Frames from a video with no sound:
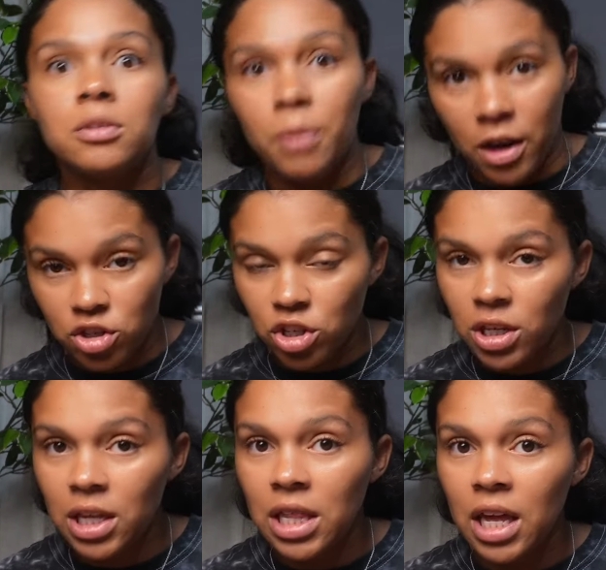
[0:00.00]

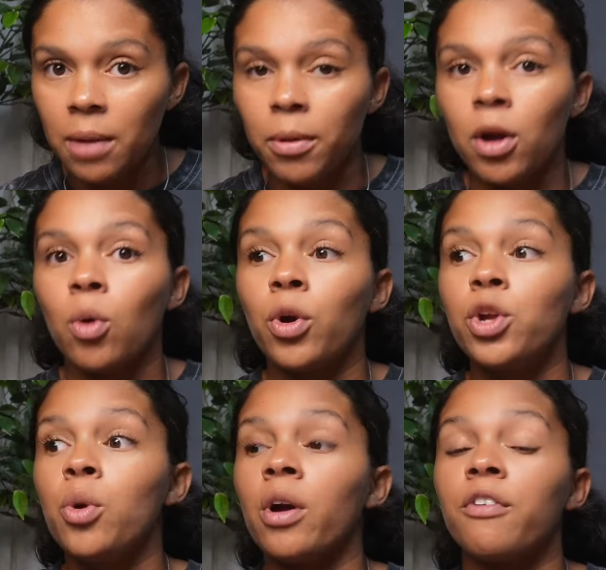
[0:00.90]
especially in
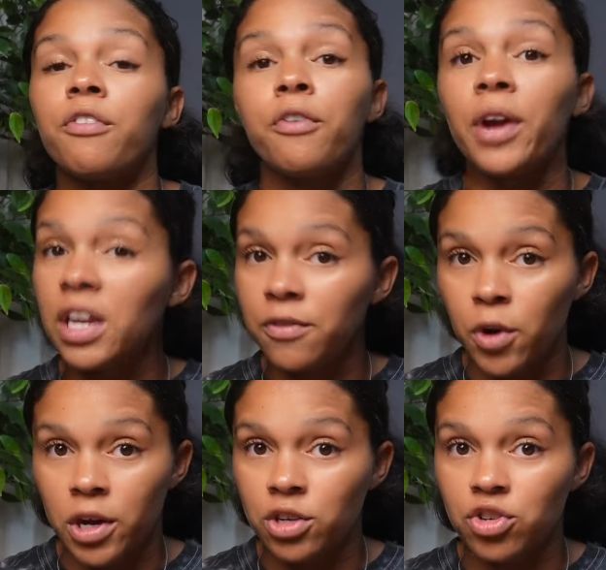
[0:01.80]
labor, or you are
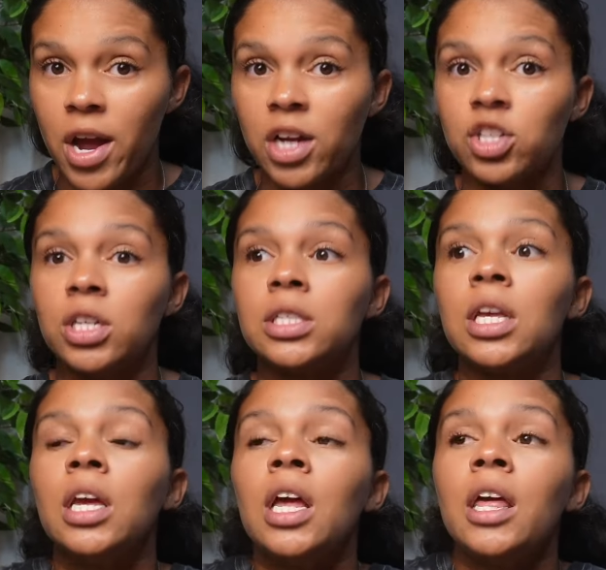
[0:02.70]
afraid of your
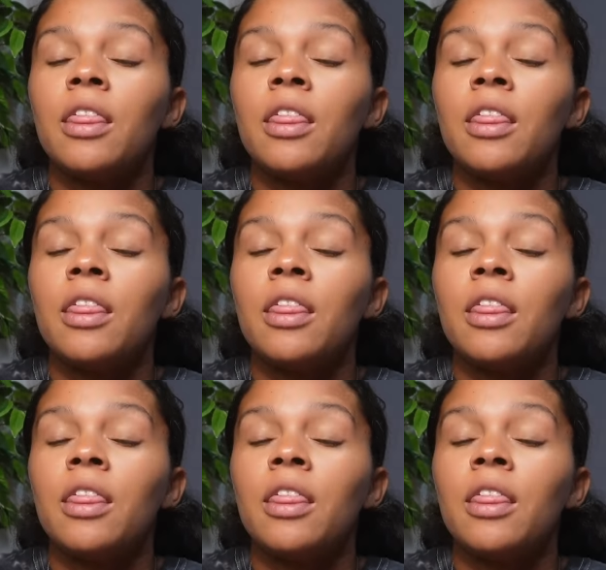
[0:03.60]
contractions,